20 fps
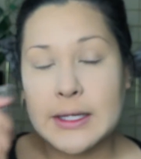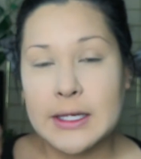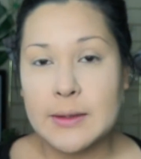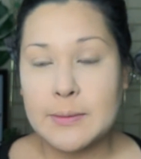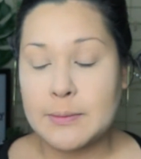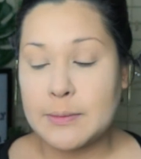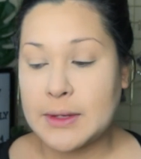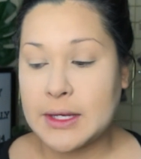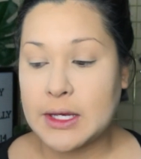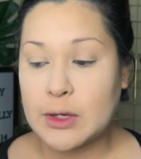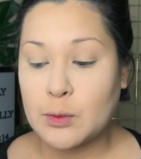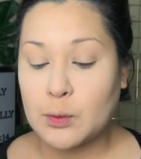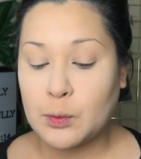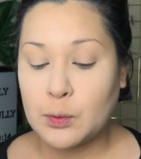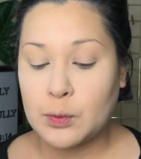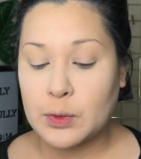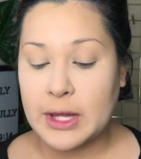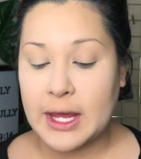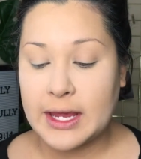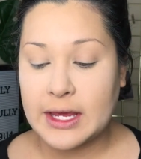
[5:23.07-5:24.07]
going to be
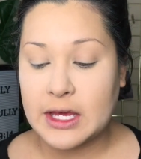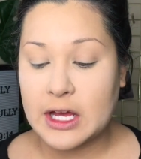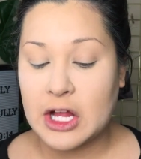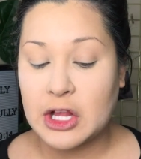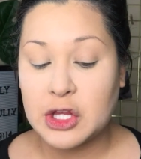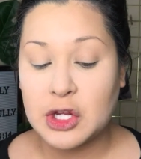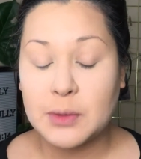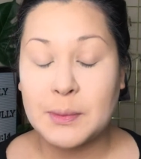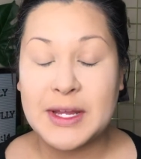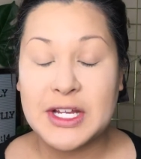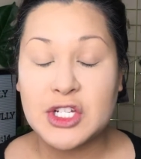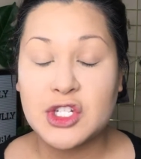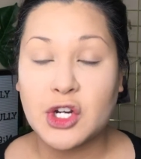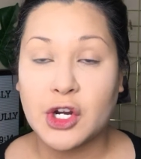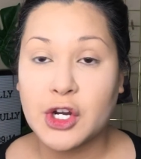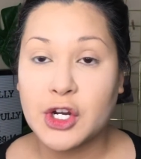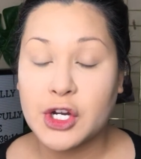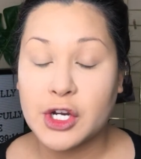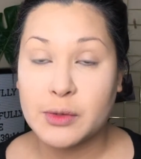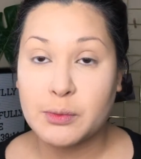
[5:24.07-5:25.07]
like a little bit
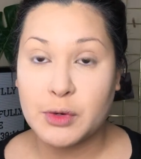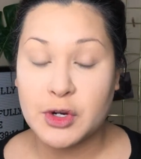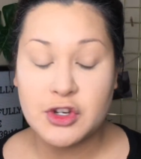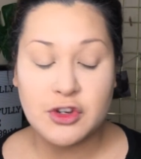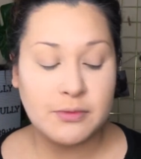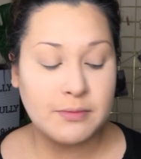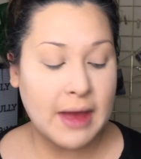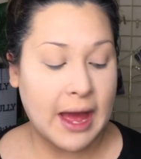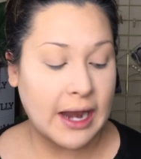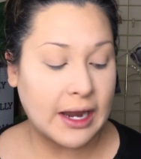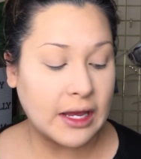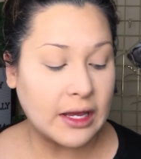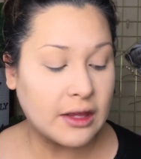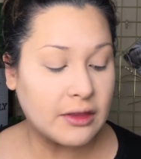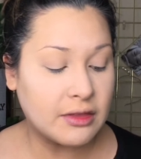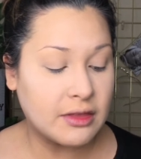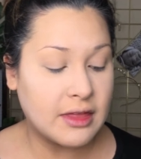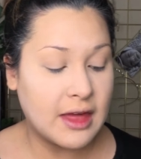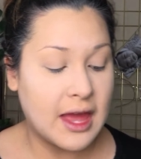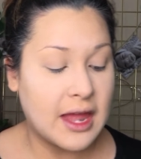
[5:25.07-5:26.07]
darker and more
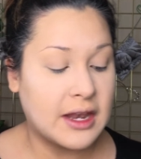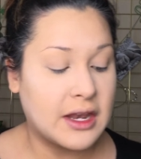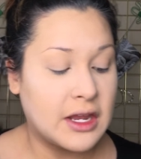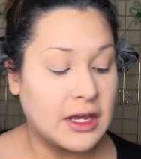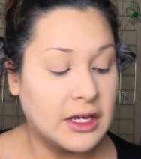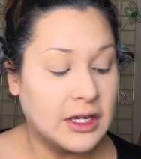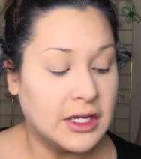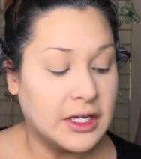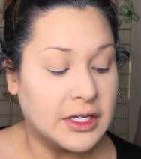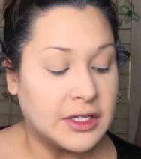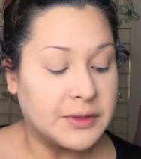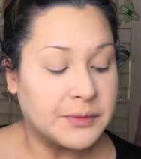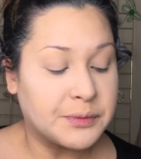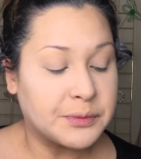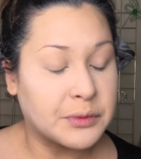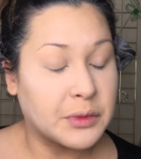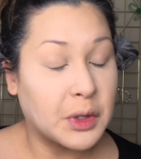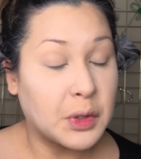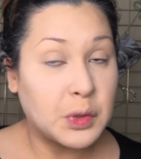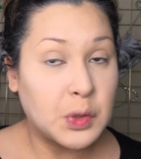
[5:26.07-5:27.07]
dramatic than
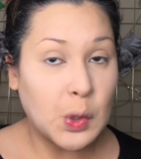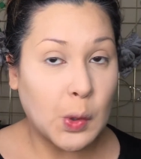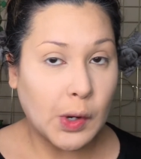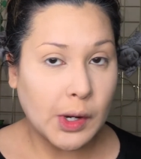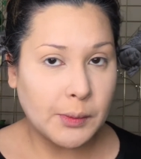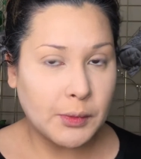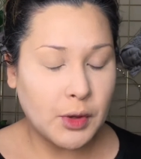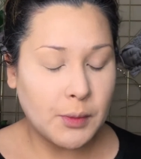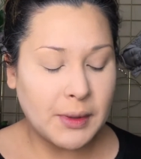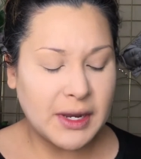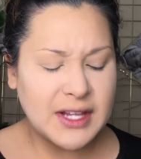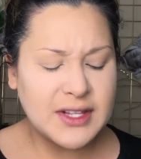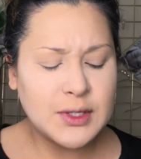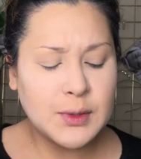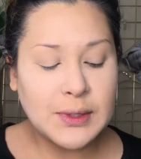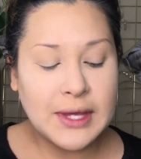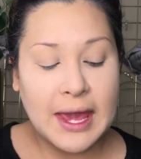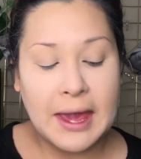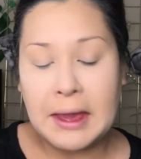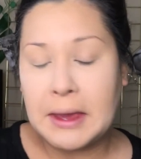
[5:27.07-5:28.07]
normal, but it's
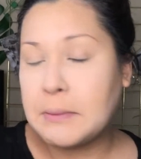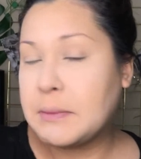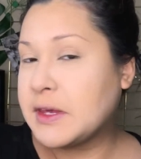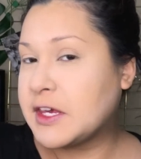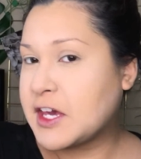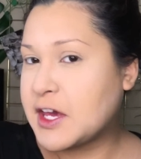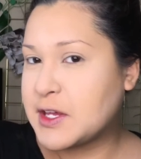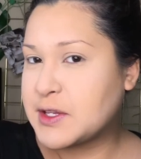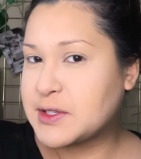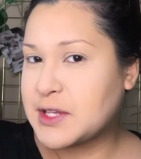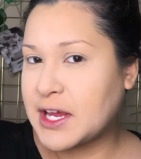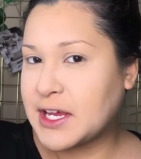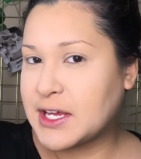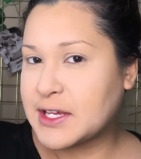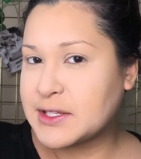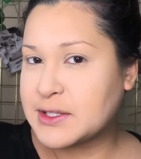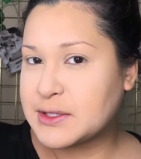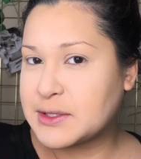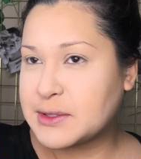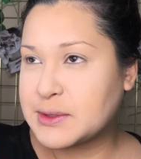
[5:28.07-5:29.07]
okay because I
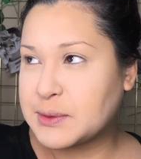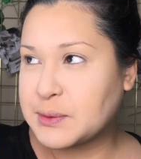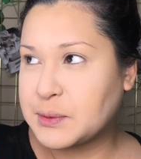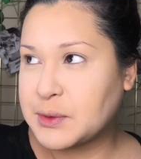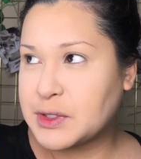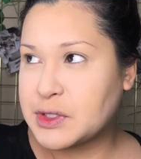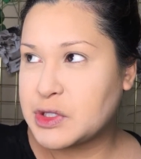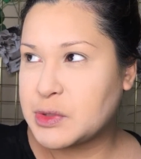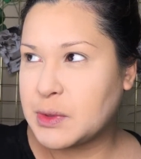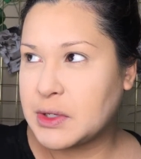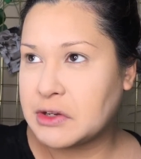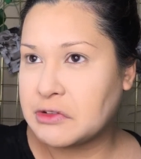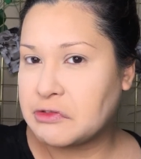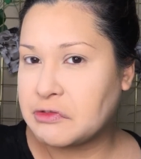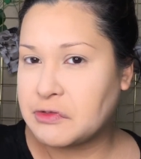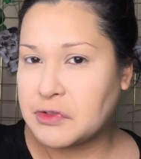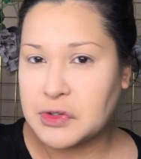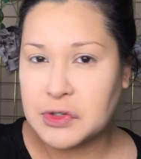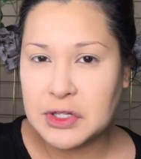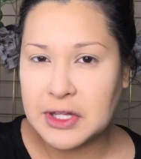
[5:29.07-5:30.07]
guess we're doing a
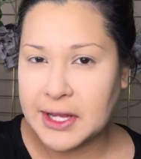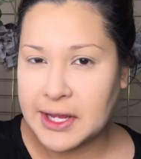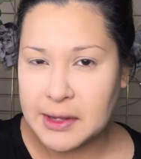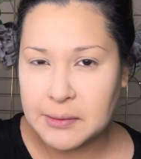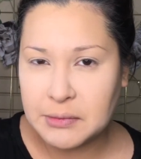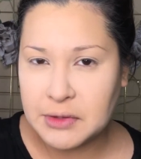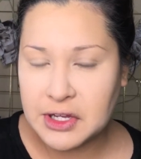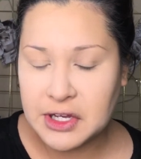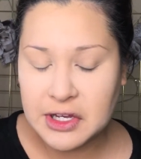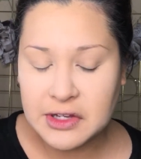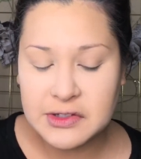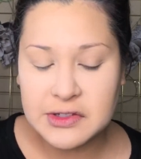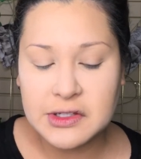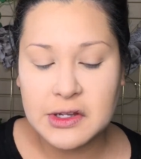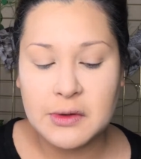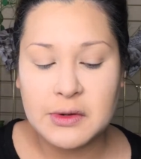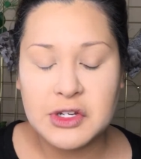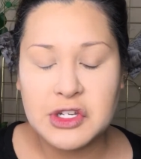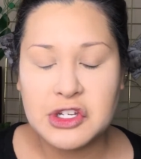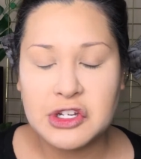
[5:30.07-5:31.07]
full glam look,
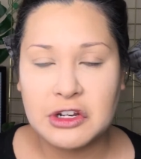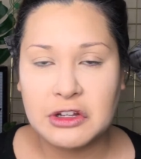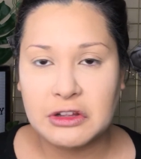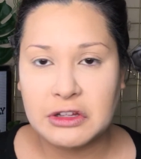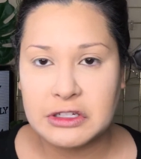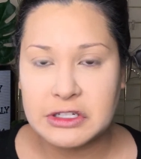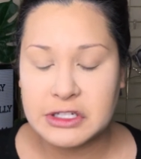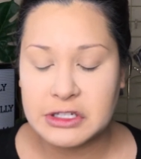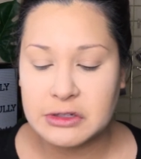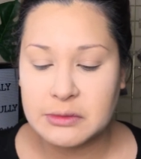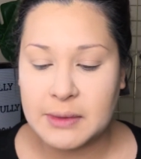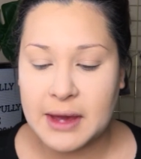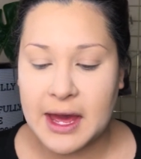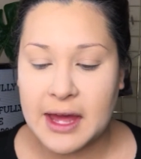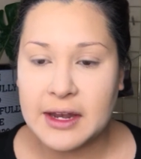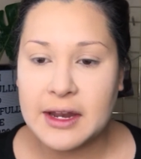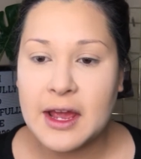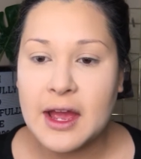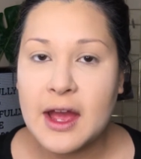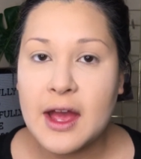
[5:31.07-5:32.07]
so it shouldn't look too
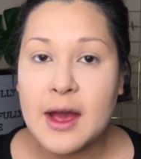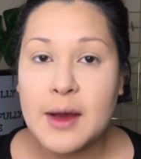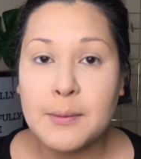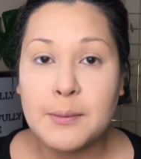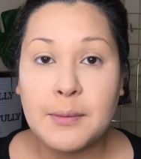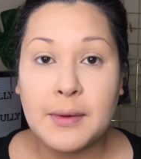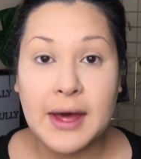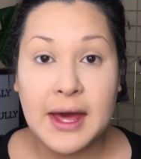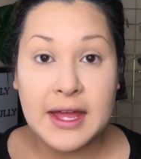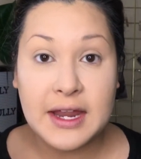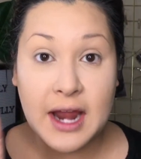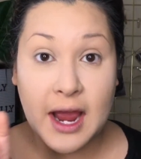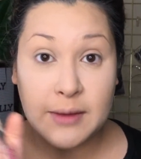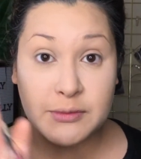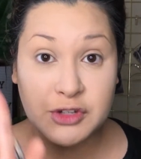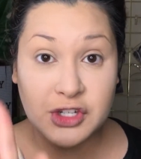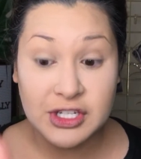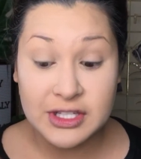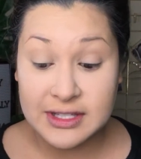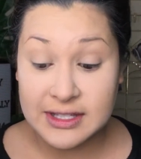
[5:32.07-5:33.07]
bad. But
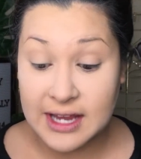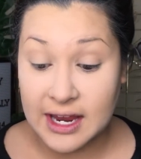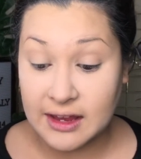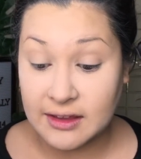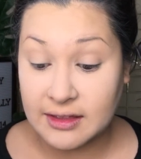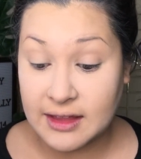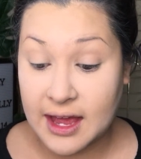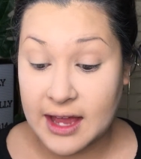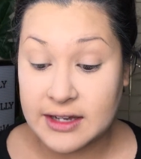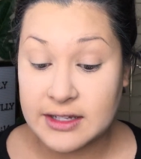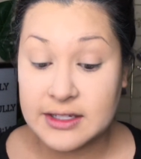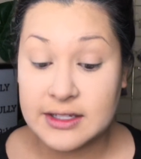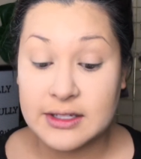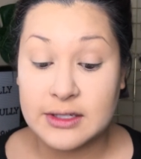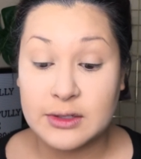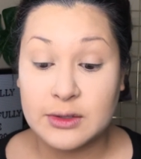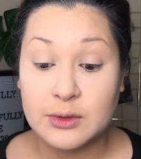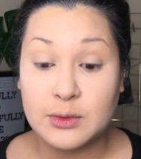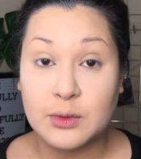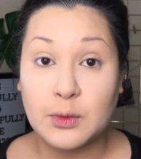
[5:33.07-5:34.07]
I'm just saying that
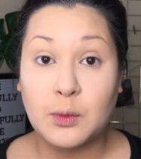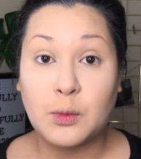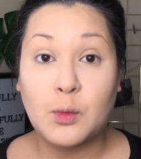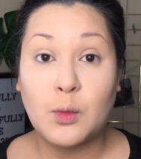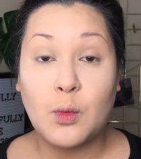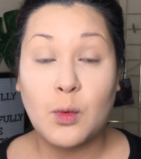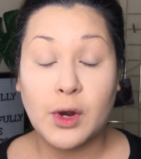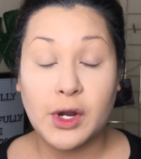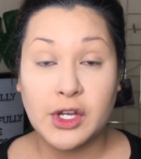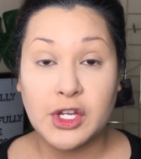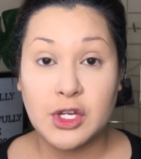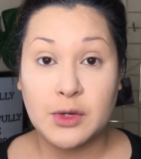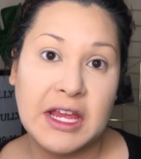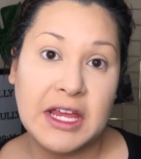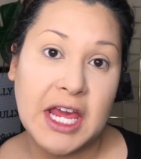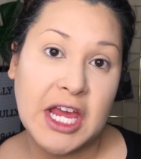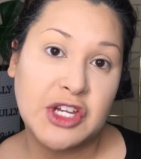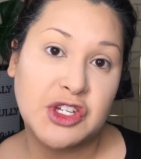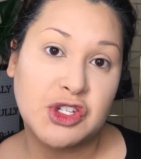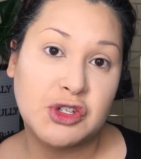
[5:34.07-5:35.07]
to warn you
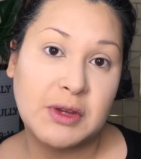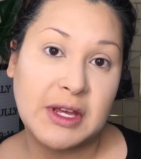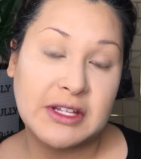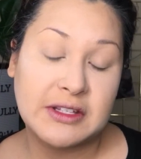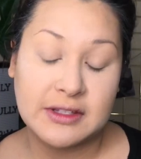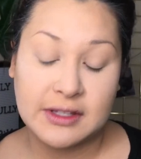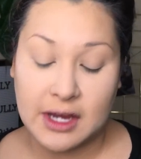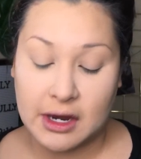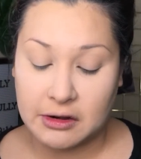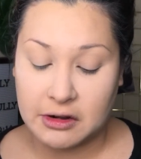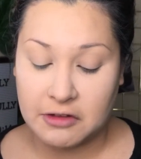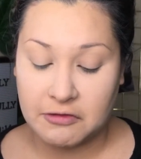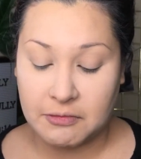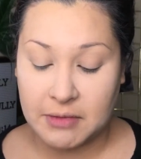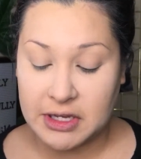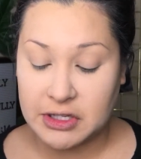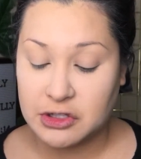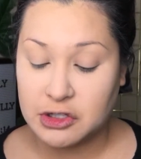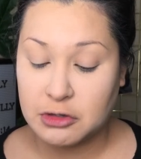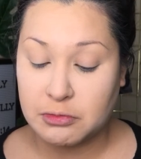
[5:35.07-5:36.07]
in case you get scared of
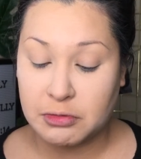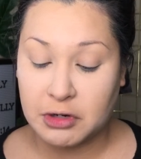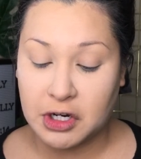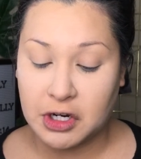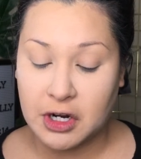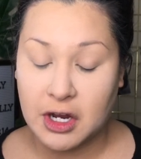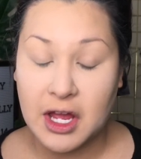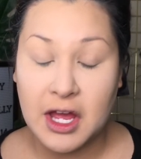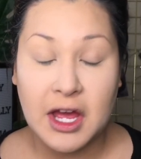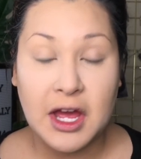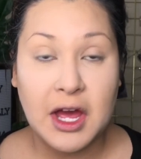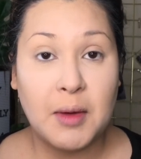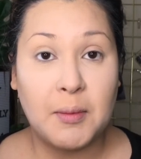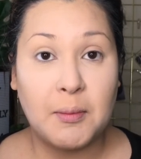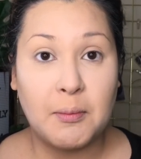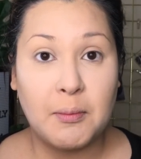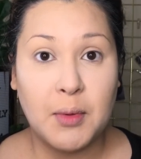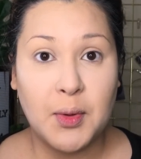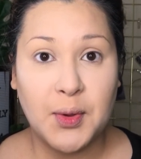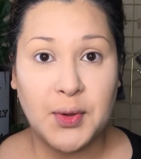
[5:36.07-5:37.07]
my super
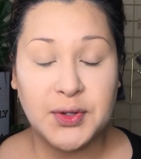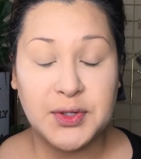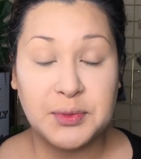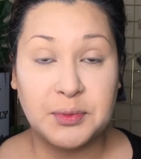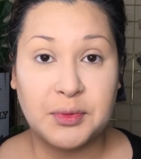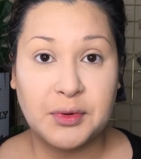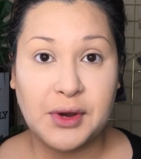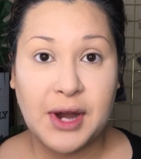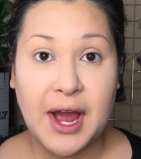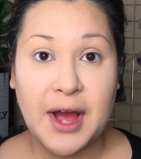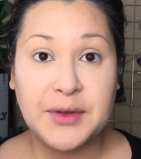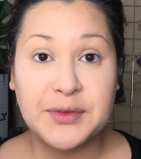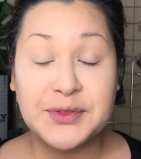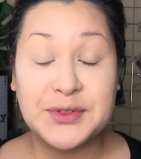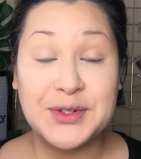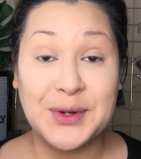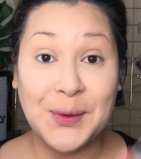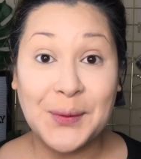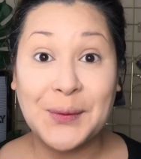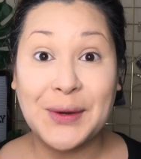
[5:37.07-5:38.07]
bold
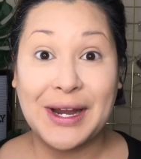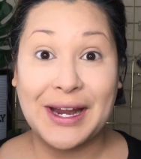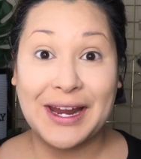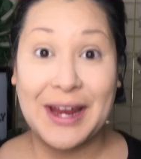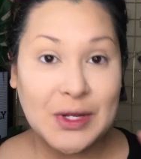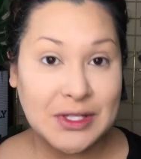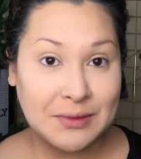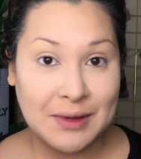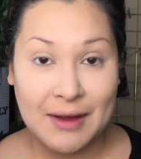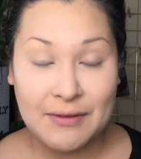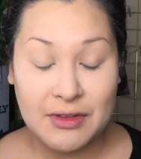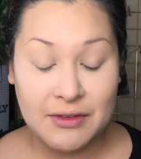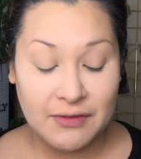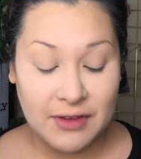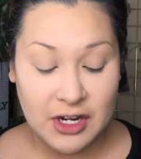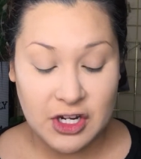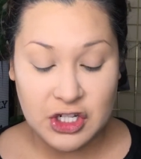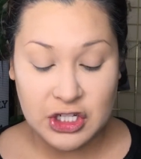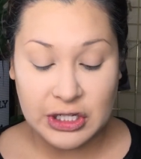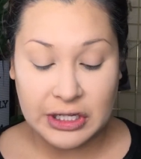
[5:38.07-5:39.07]
brows. Don't worry. Once we have the
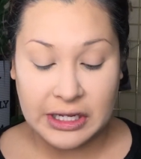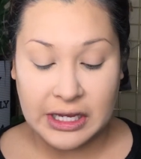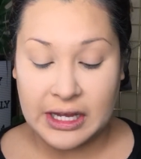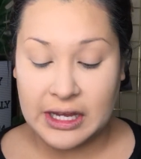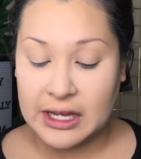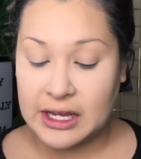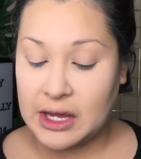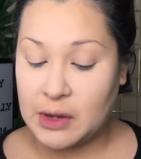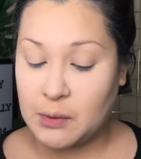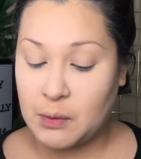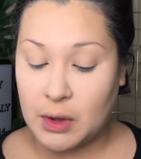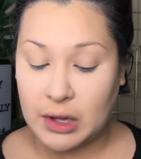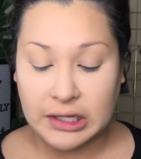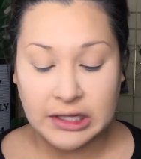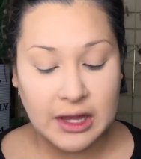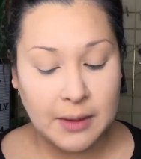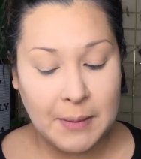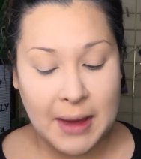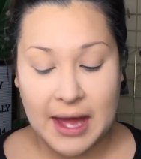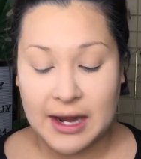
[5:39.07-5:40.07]
finished look, it won't
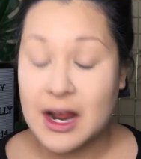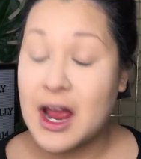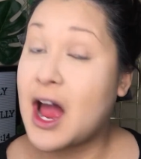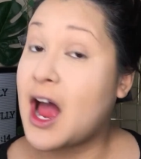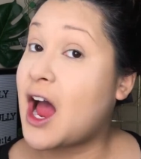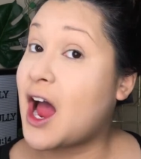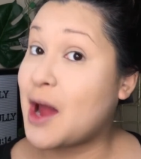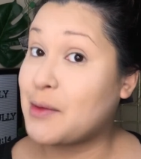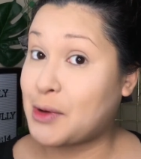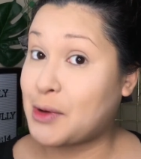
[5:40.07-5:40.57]
look that bad. I